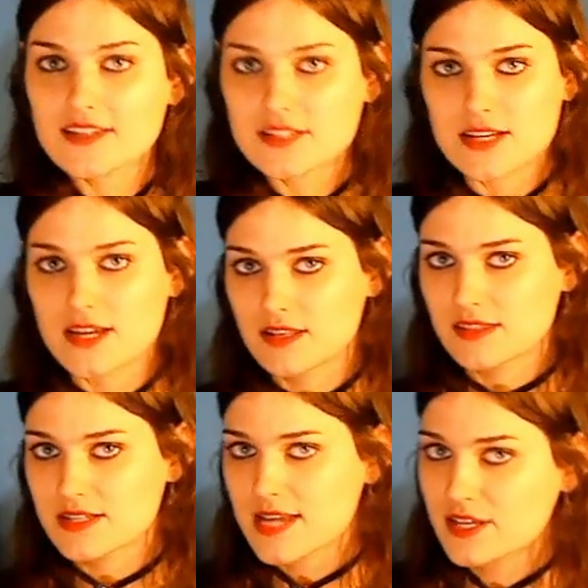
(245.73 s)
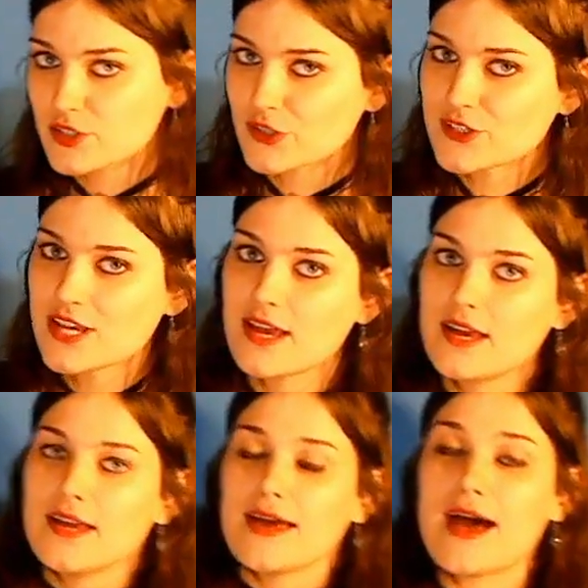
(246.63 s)
in the desert.
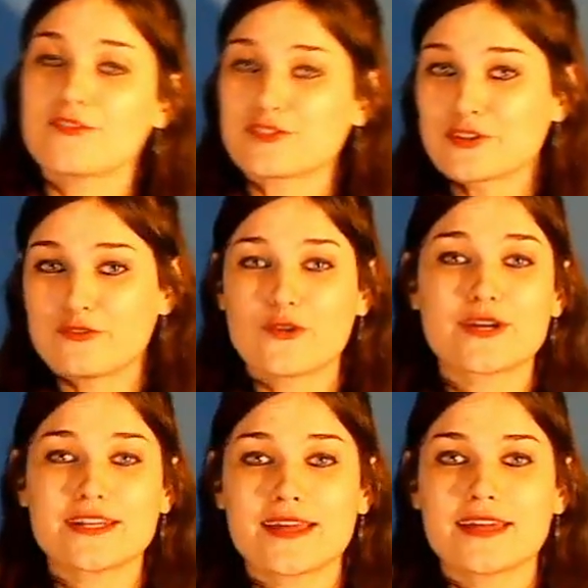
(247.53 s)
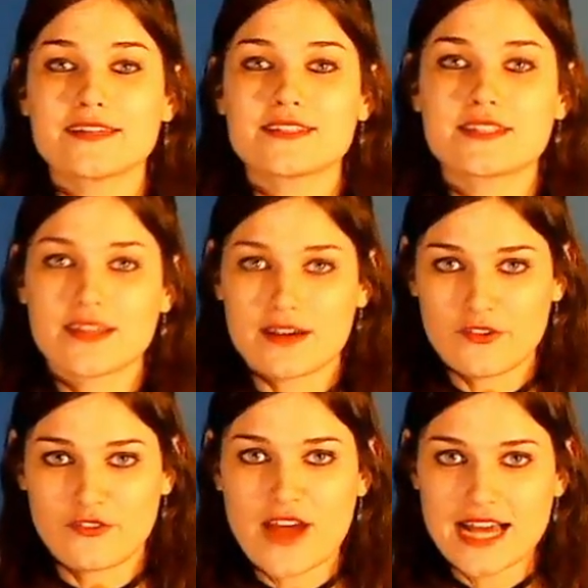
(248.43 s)
After 40 days of
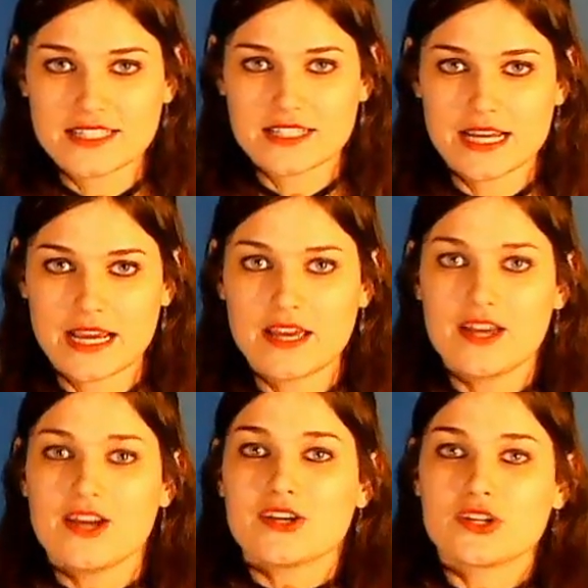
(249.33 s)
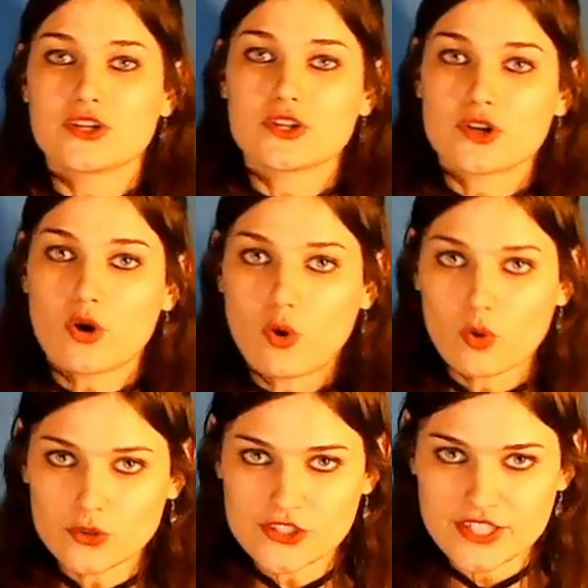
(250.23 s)
fasting, your
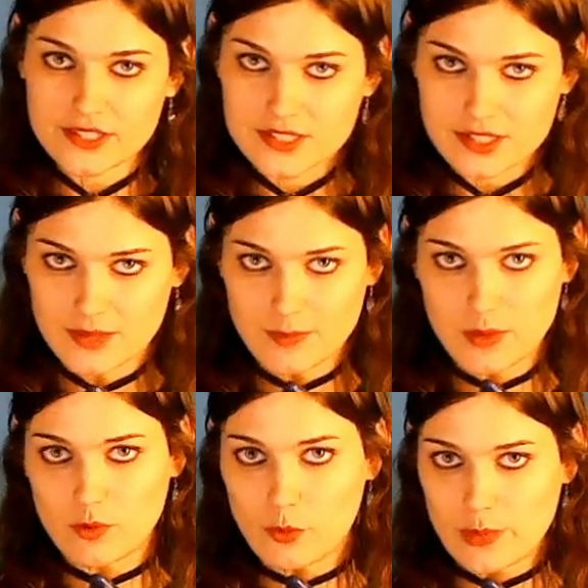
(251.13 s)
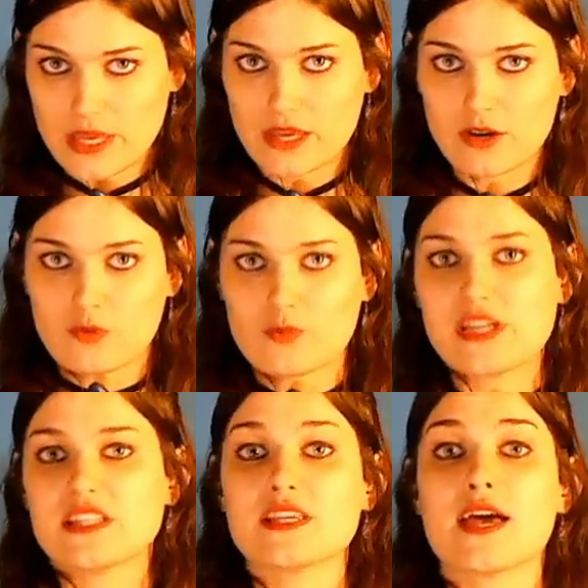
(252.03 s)
whole system will be
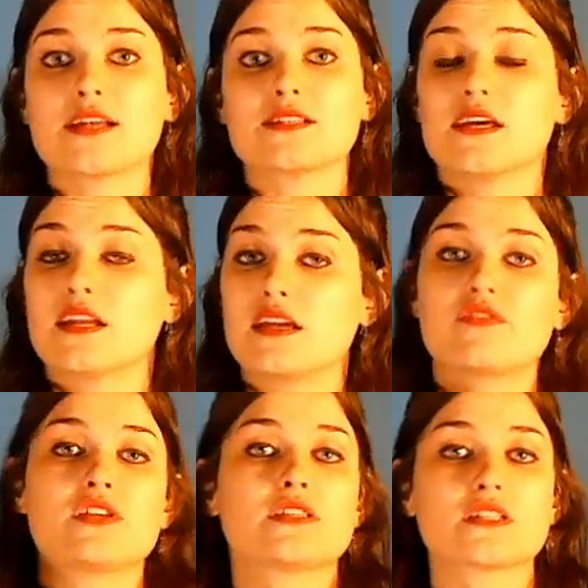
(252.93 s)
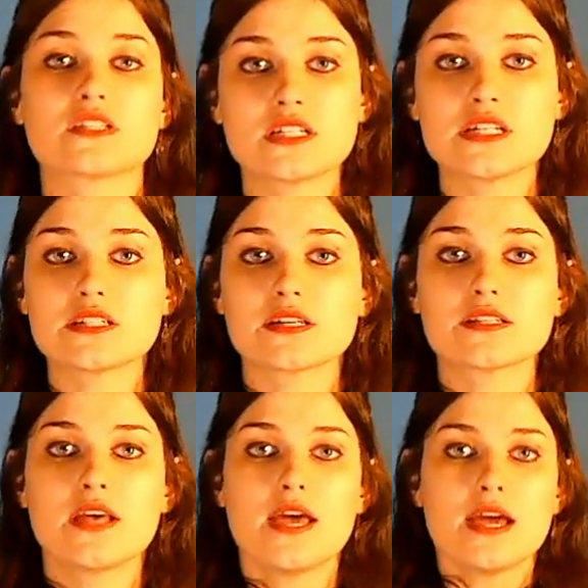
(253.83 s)
reset. Any of these diseases,
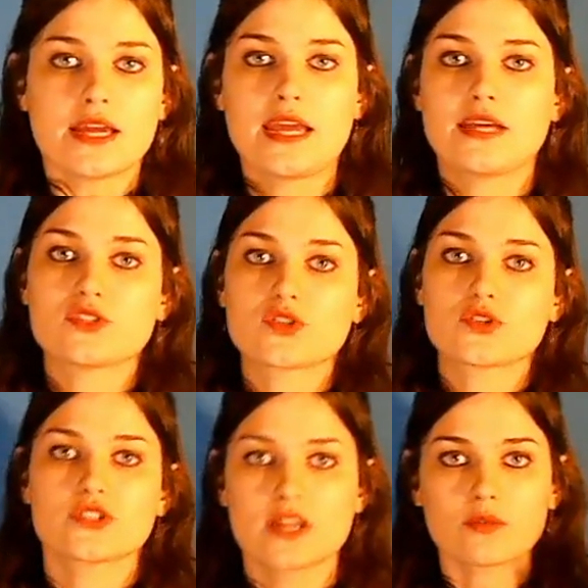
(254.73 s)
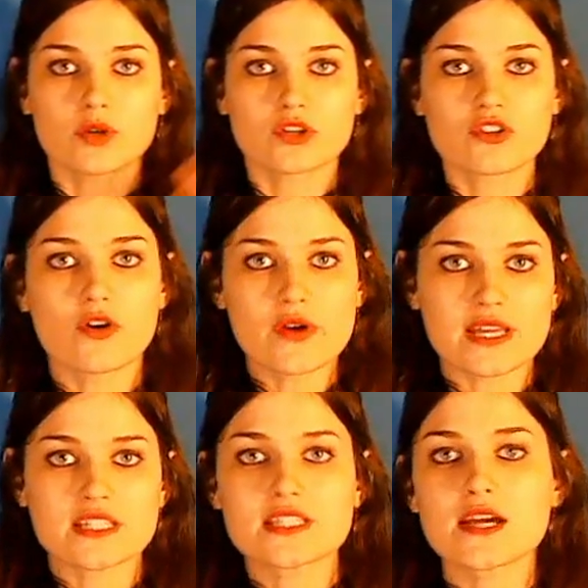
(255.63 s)
cancers that were growing
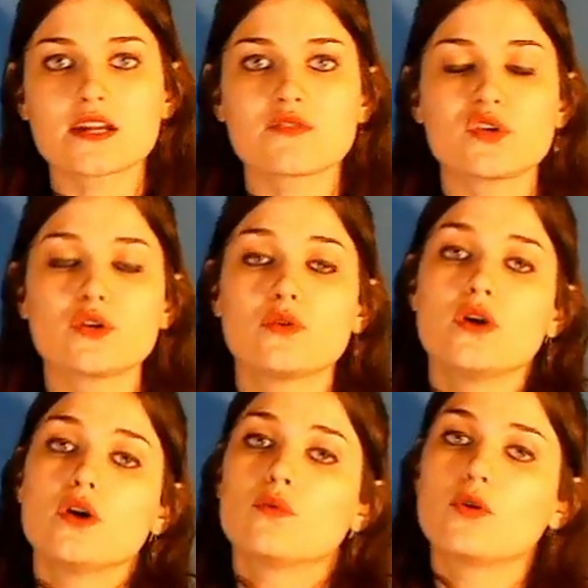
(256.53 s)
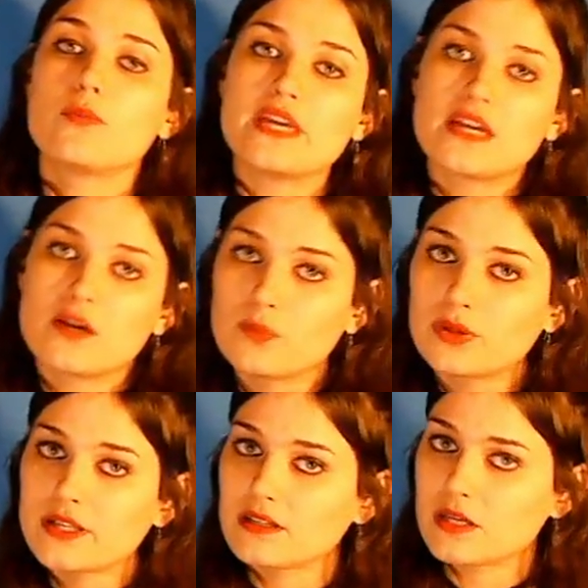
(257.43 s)
inside of you will be
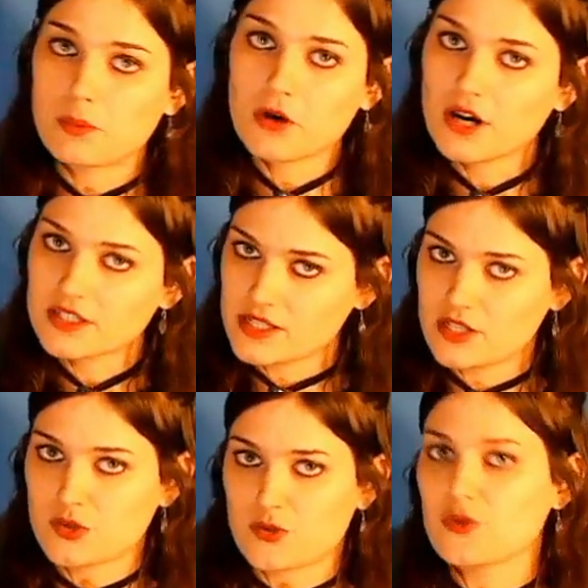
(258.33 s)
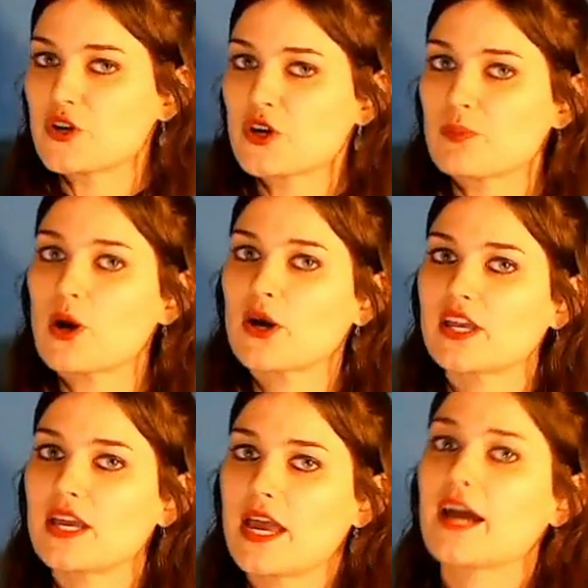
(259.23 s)
completely processed through your
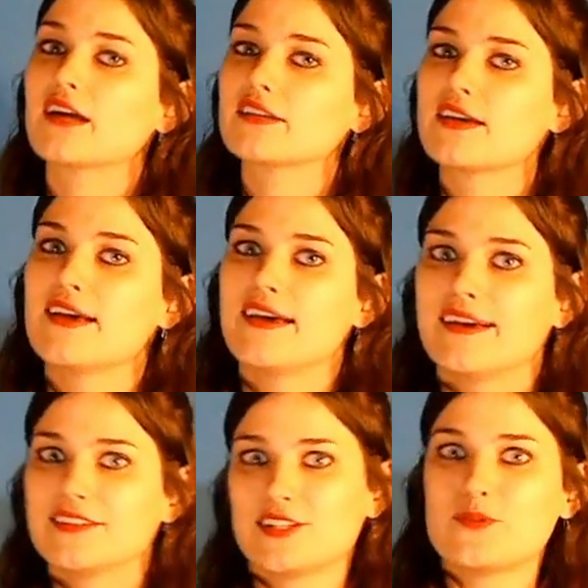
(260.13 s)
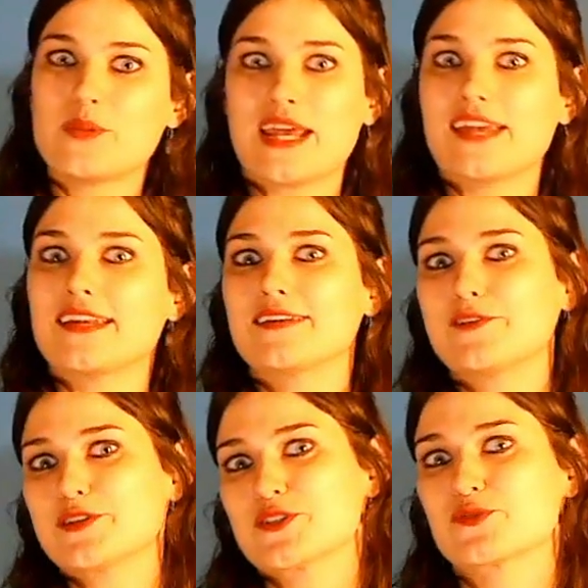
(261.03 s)
body and eliminated,
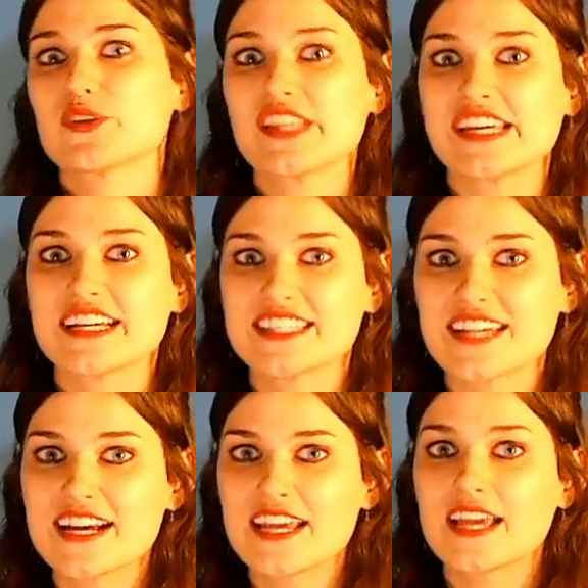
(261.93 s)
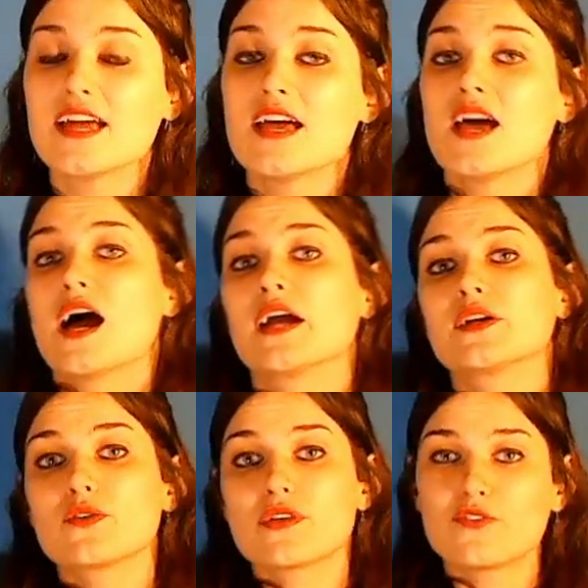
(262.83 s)
which is really exciting. I know
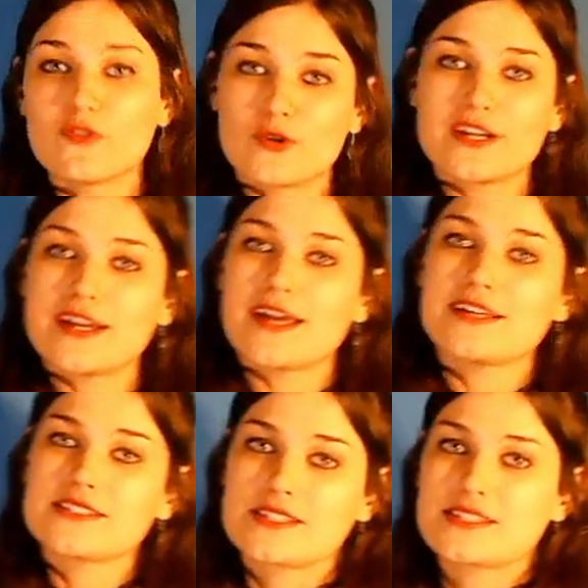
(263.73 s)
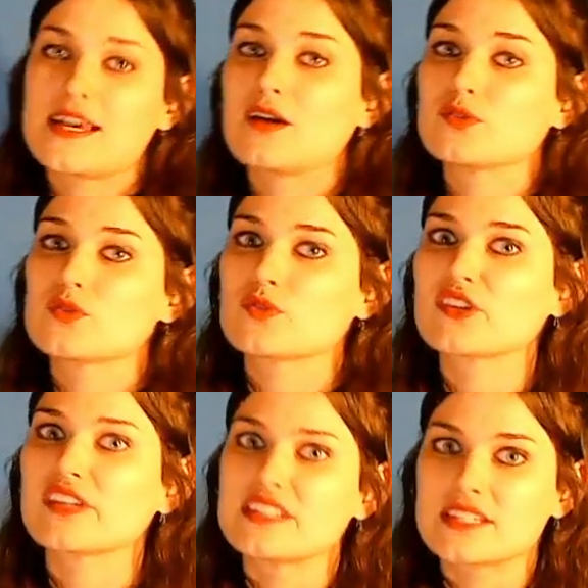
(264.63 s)
that 40 days sounds
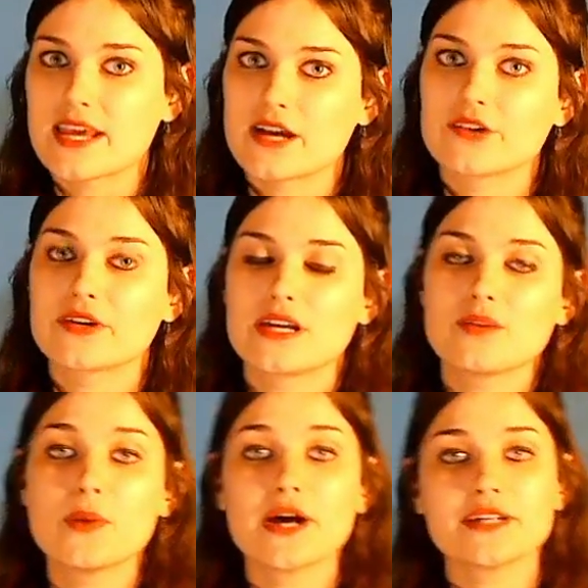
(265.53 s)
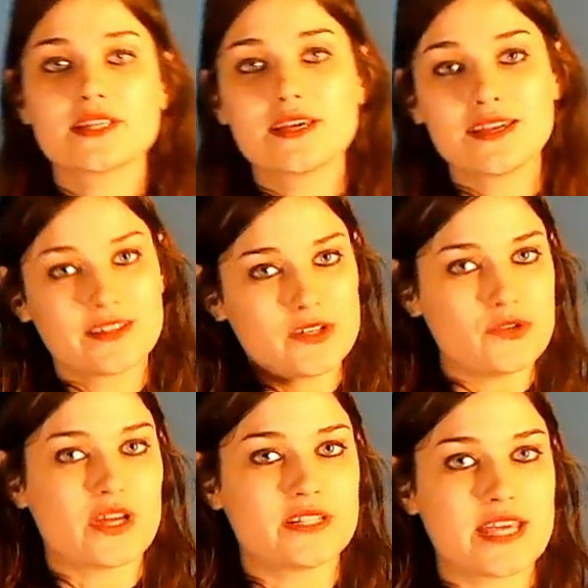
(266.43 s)
really scary, but you
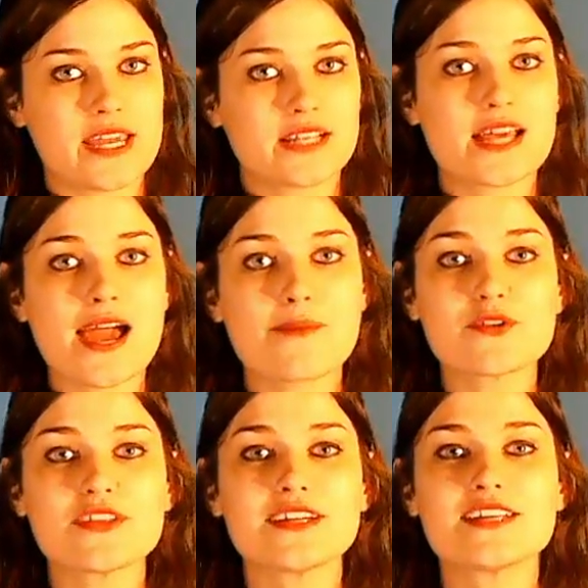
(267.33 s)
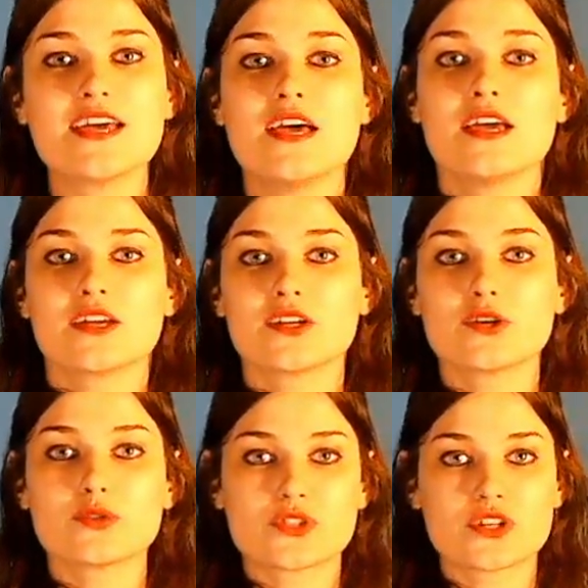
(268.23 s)
can take time with it. You know,
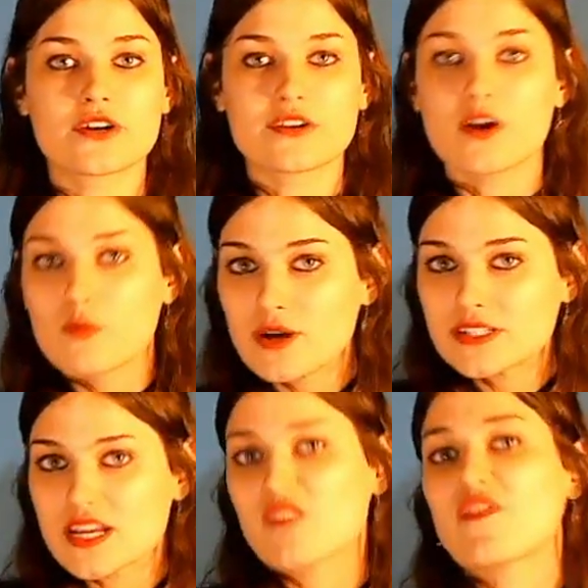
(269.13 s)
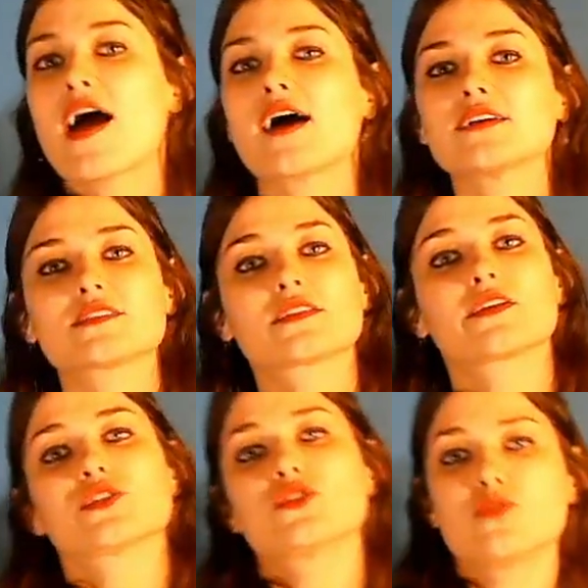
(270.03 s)
start a 1-day fast, then a
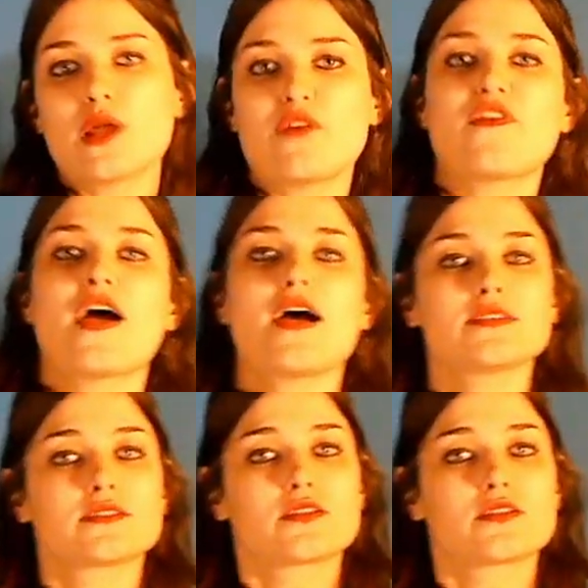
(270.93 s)
2-day fast, and a